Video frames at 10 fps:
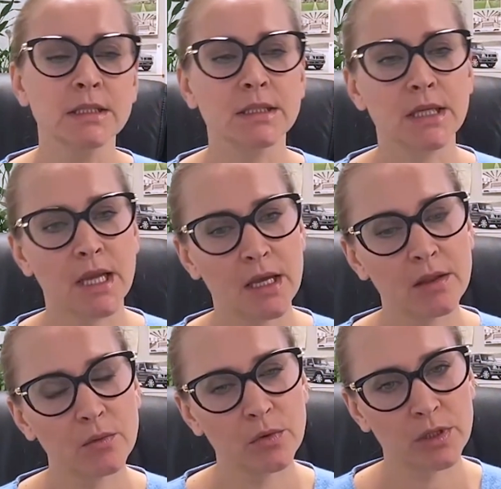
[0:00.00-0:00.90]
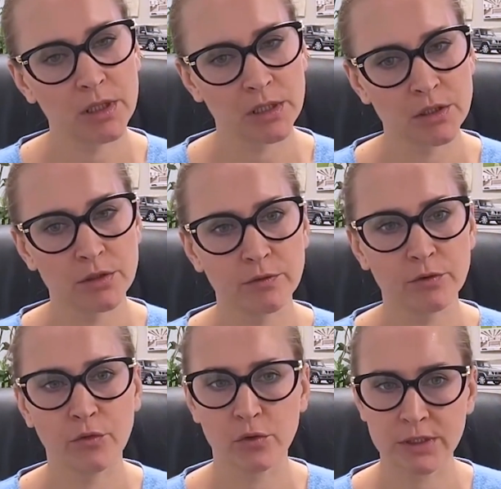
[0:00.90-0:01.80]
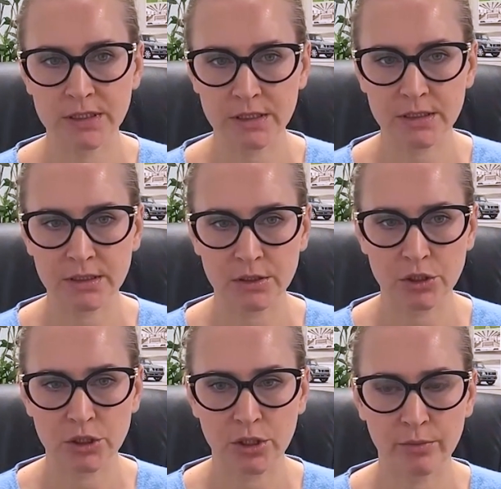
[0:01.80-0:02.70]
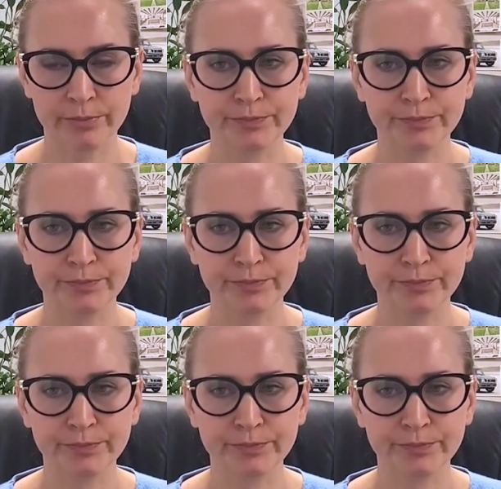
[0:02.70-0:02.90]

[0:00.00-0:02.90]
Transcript: together with an interview for citizenship.